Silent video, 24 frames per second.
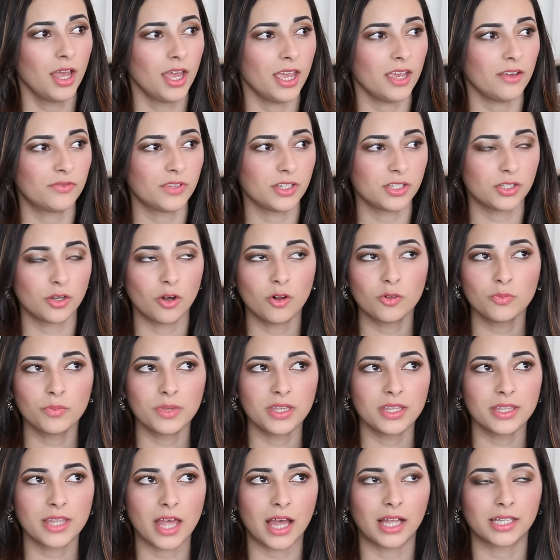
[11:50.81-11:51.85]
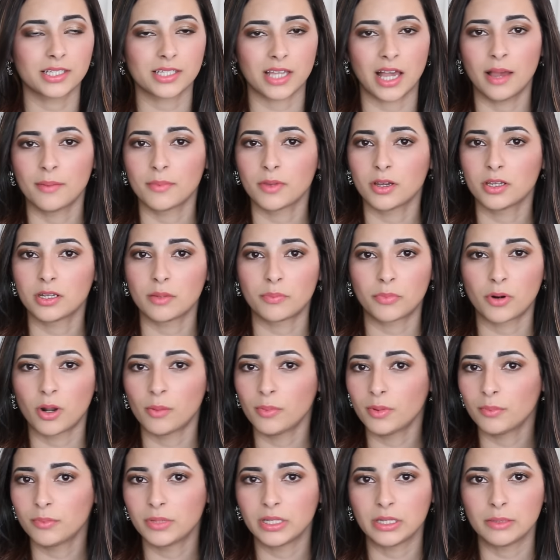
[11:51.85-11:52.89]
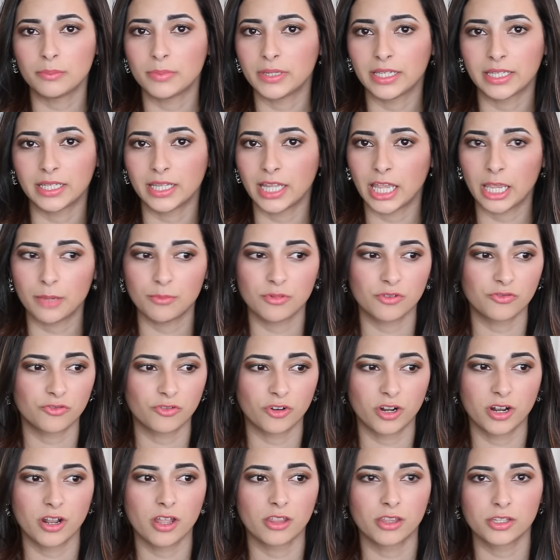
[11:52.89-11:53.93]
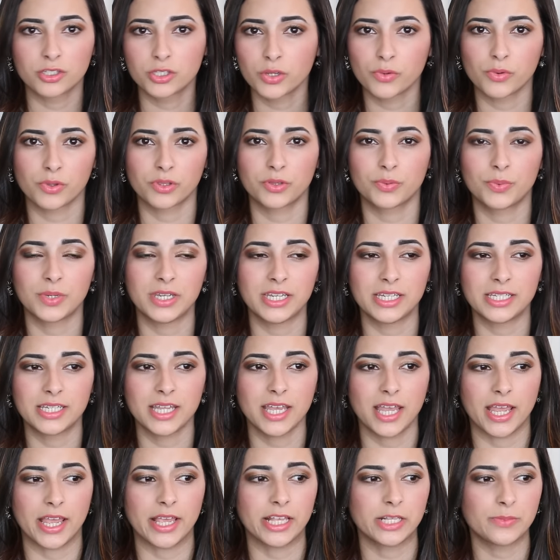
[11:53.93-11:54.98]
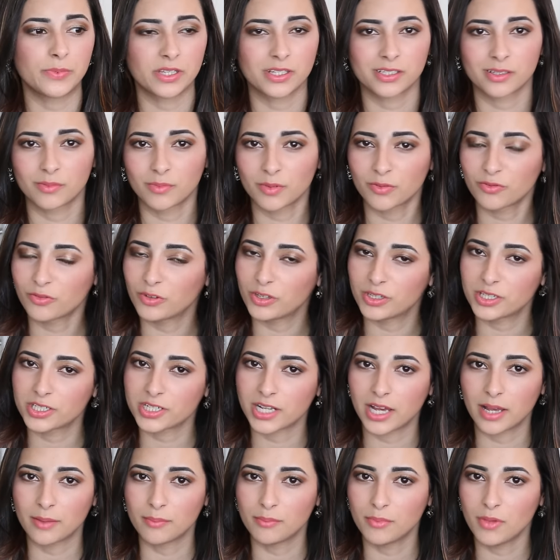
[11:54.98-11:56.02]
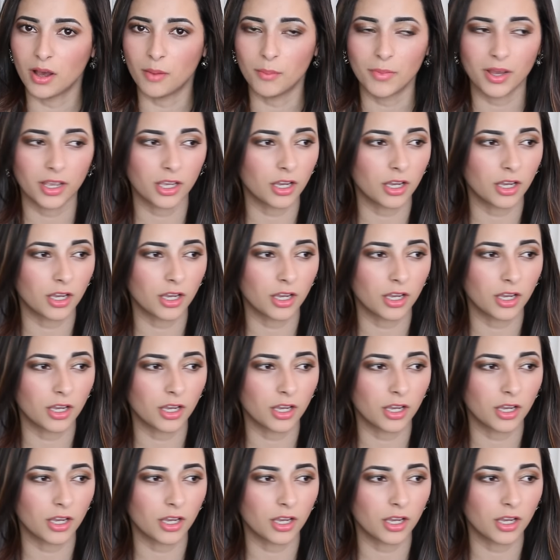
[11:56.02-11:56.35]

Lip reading: If they told me that I'm gonna probably be in labour for another 2 or 3 days because I'm a first time mum,